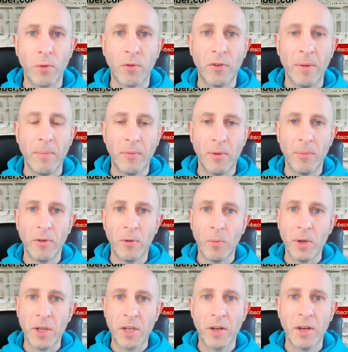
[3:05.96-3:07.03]
symptoms that
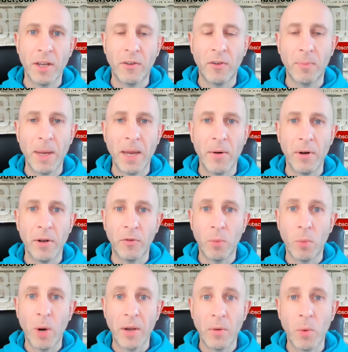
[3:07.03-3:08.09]
we can experience
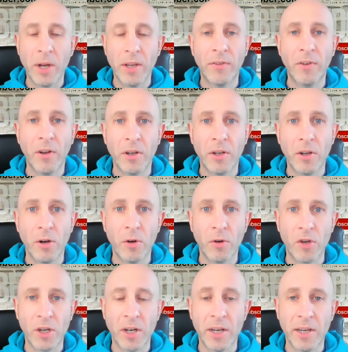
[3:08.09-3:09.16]
when we're
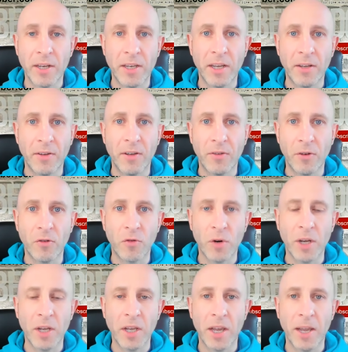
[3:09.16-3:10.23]
psychologically addicted to
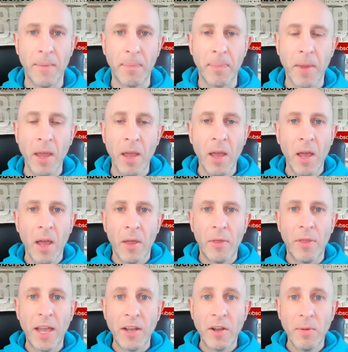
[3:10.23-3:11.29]
drinking.
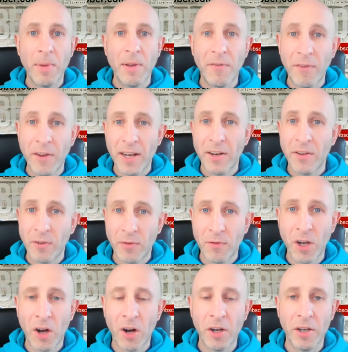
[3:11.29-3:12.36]
There can be feelings of
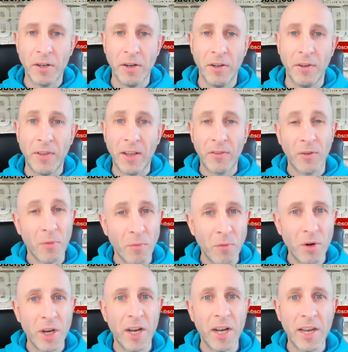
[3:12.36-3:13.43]
tiredness. That's a
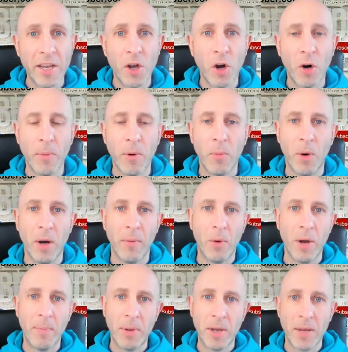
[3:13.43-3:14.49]
really common one
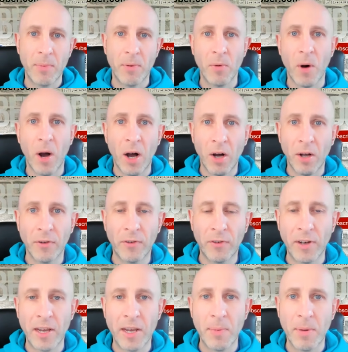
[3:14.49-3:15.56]
where people aren't
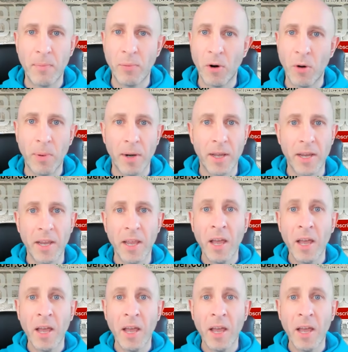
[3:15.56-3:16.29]
sleeping properly.